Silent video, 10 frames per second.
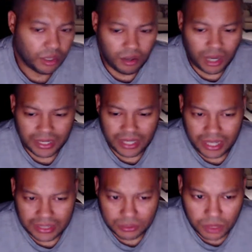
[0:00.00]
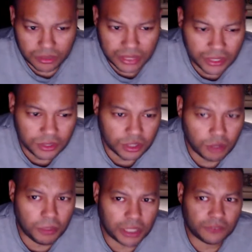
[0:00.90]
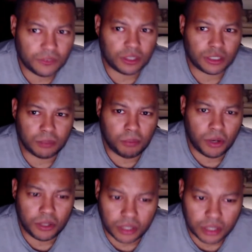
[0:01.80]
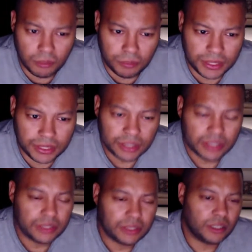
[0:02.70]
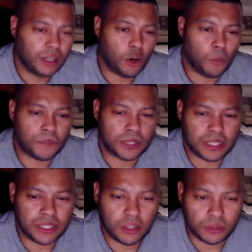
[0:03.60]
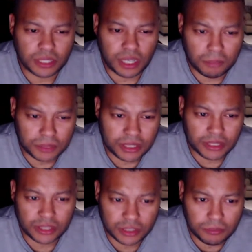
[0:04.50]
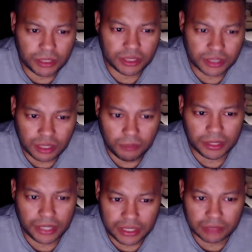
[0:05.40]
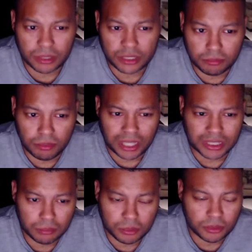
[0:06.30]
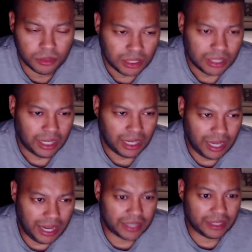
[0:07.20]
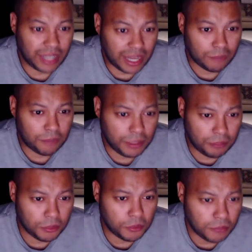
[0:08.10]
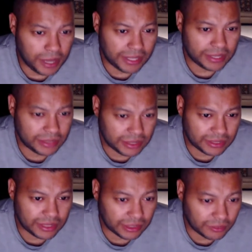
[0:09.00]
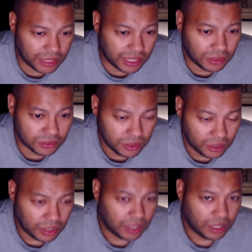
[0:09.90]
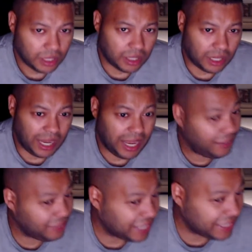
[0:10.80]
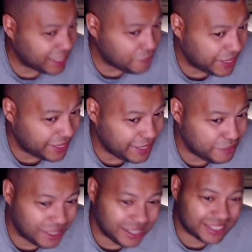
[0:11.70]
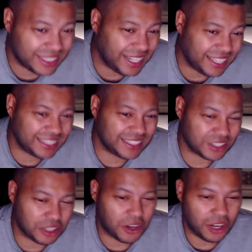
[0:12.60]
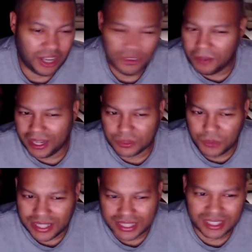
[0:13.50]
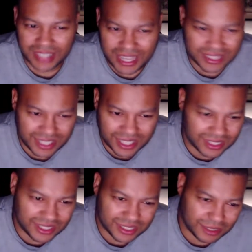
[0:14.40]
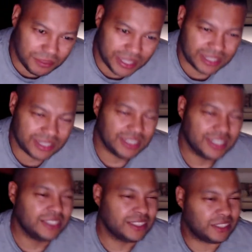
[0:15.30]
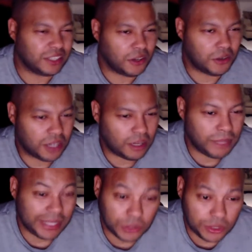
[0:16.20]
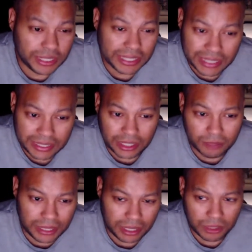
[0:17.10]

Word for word: All right, guys. Well, thank you so much for supporting our company. Hope to see those competition submissions coming in as much as possible. I had a lot of people who made it into the second round. Uh, I haven't got that many emails yet, so everybody's waiting to the last second to submit. So uh, make sure you get it in there, man.